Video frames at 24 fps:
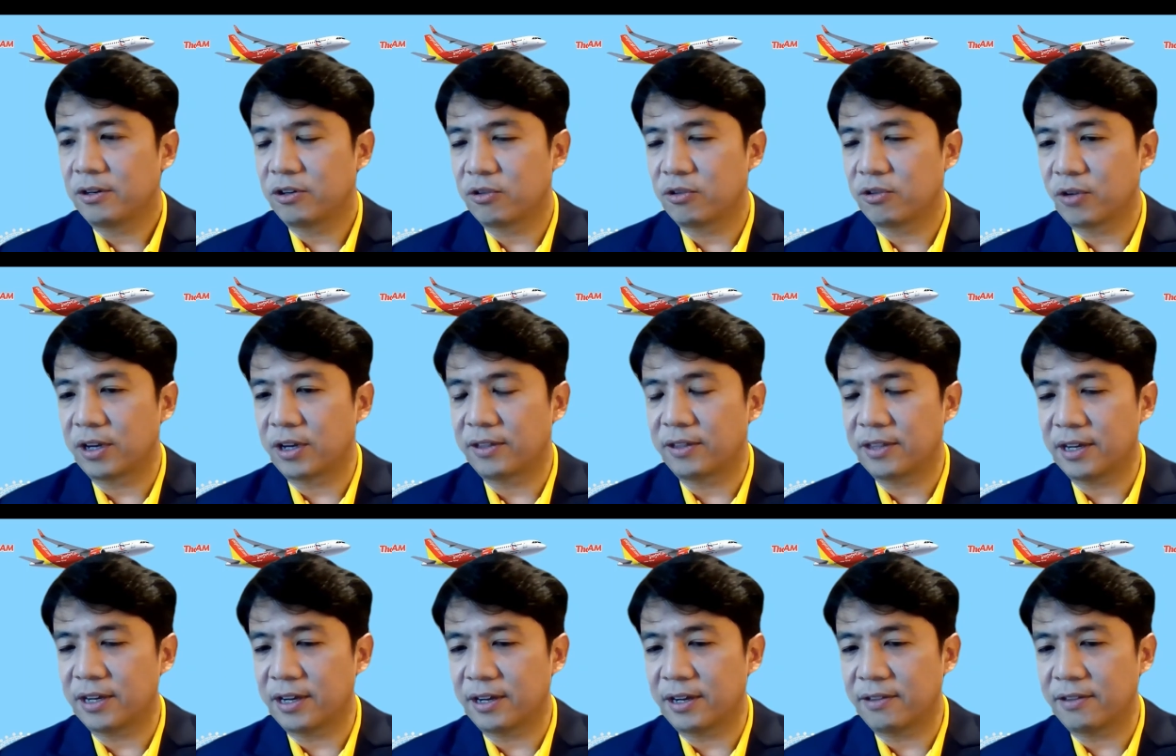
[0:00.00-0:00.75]
During
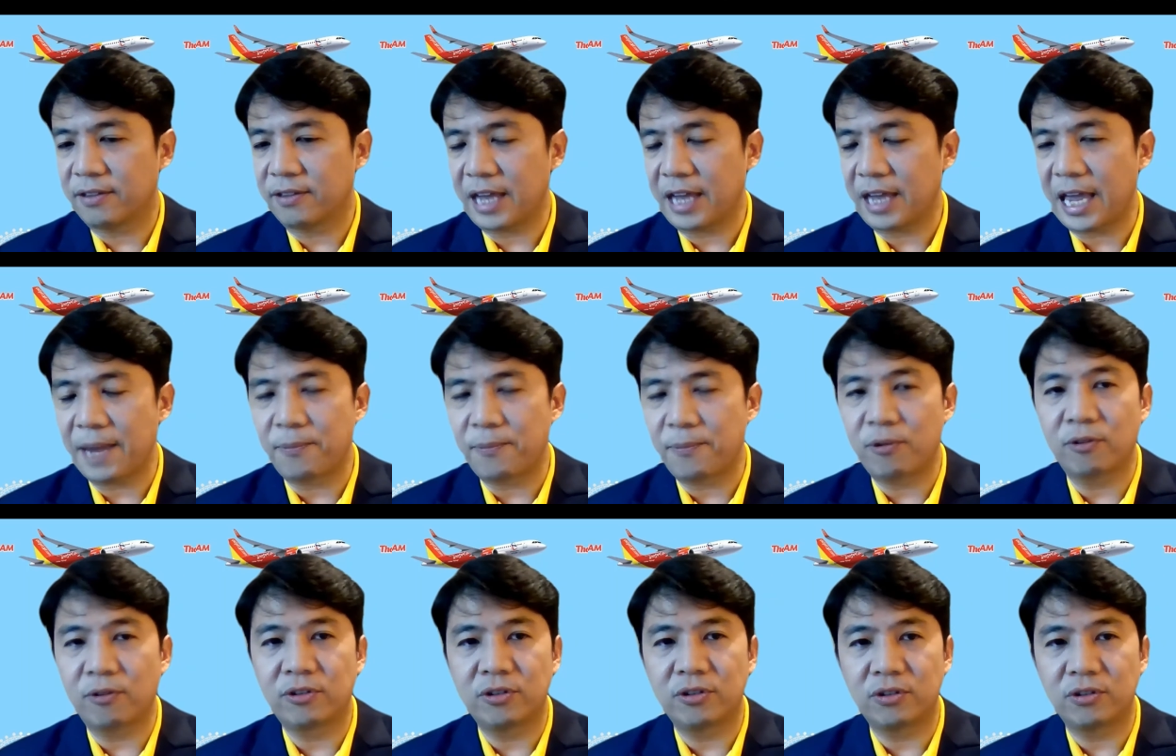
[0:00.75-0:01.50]
the
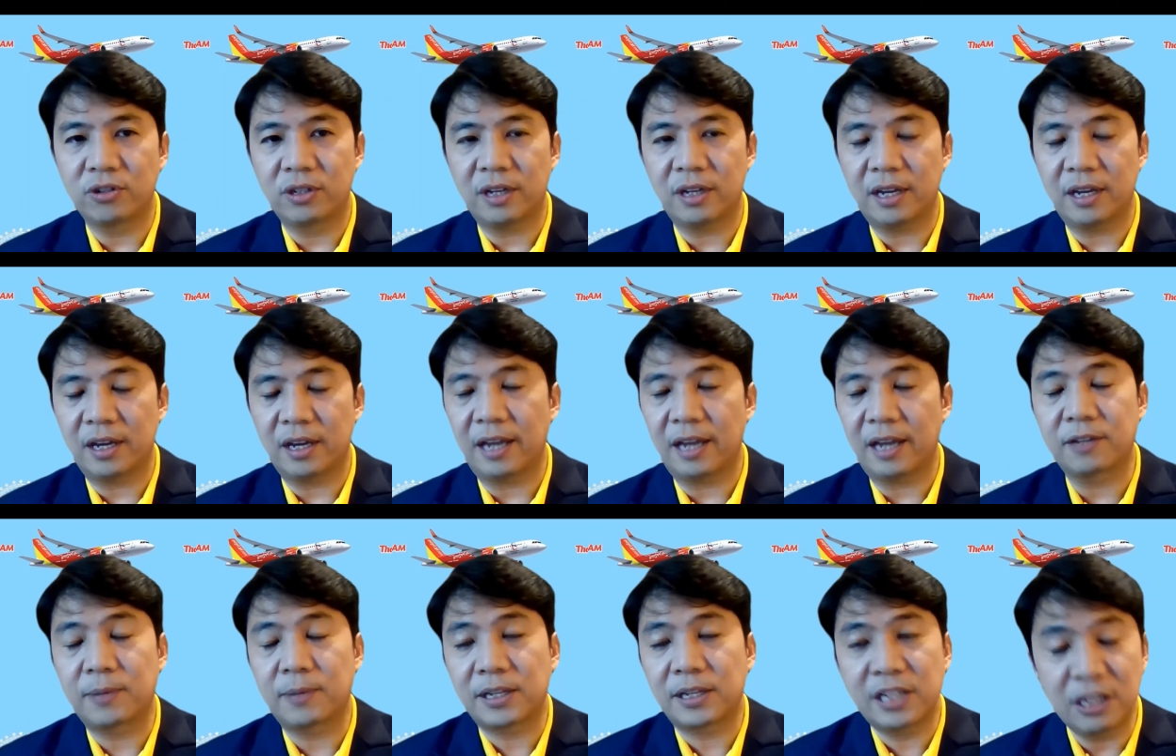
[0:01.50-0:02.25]
April to
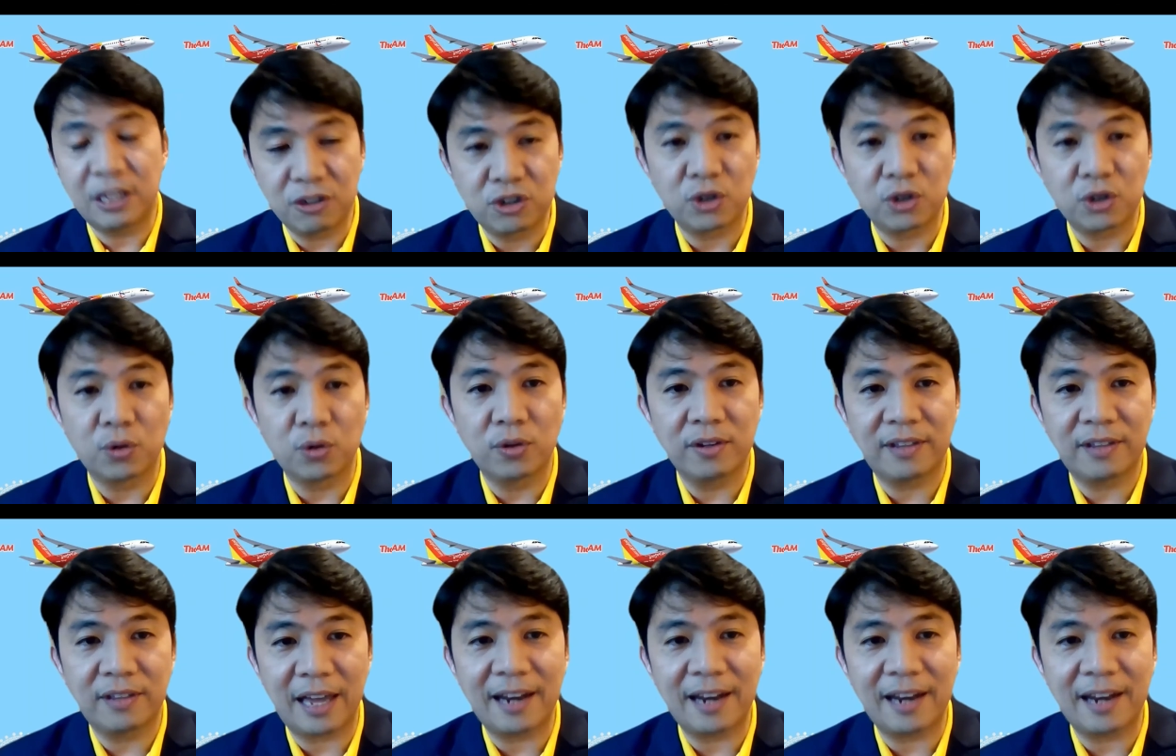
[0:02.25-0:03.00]
especially in June,
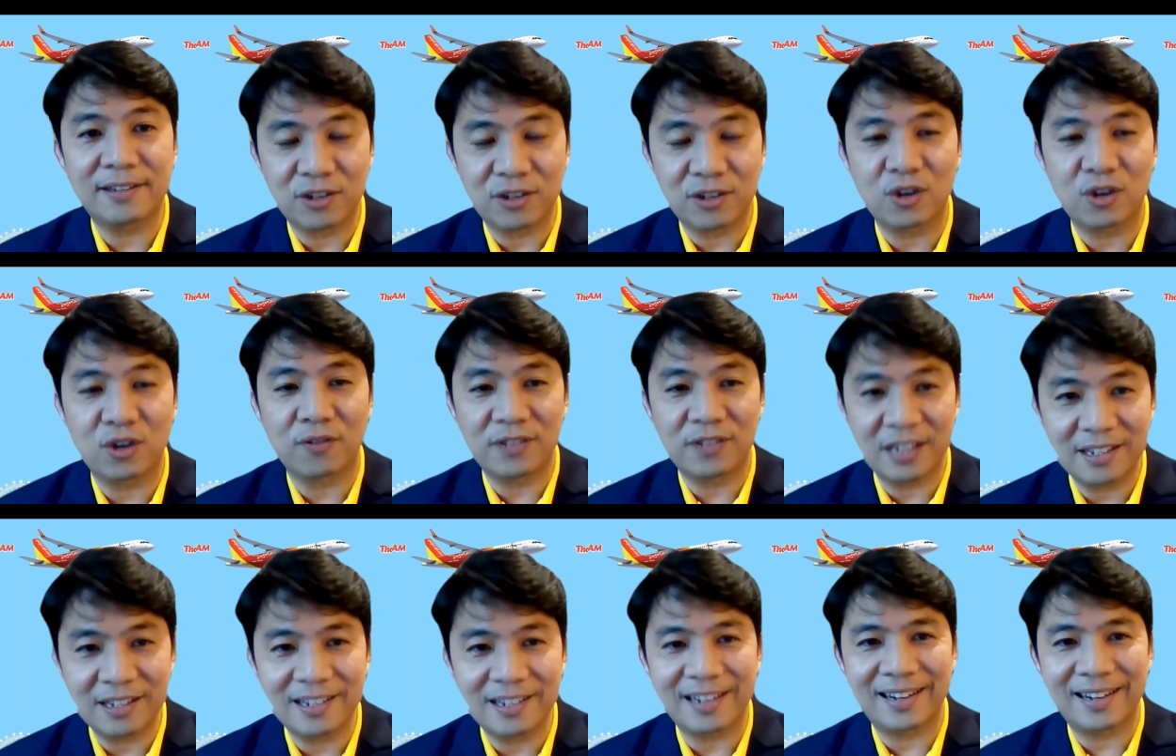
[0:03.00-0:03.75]
that is the surf
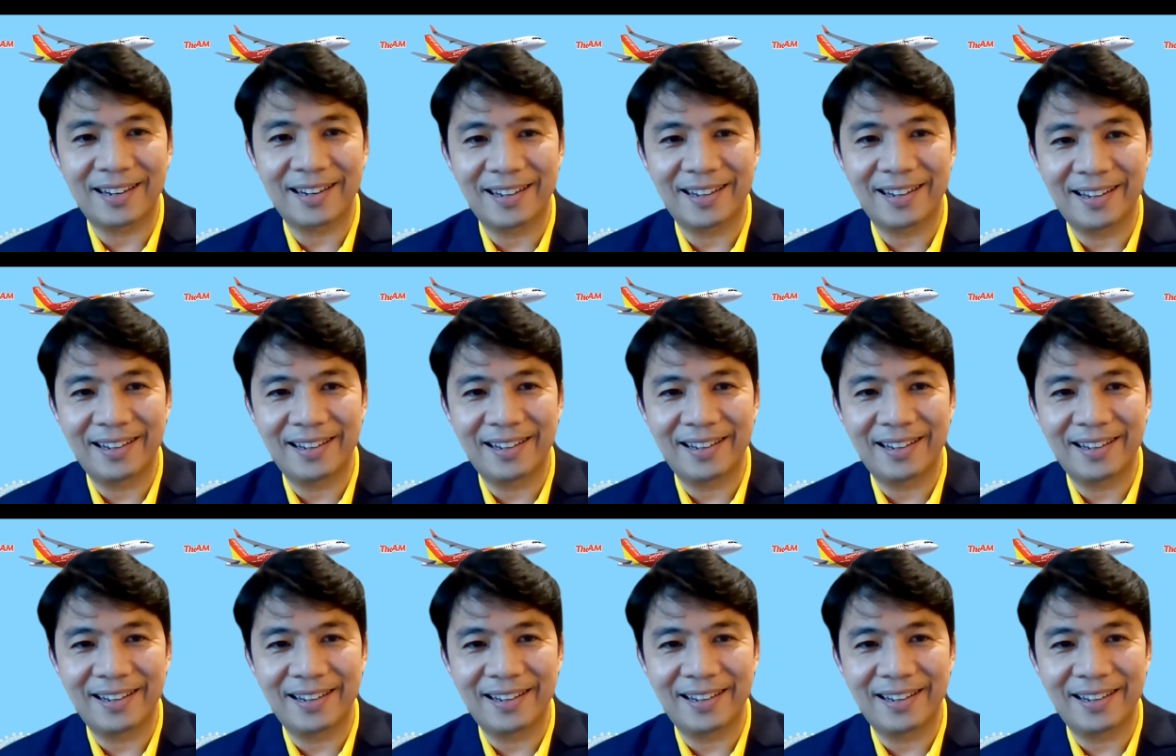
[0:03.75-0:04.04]
season.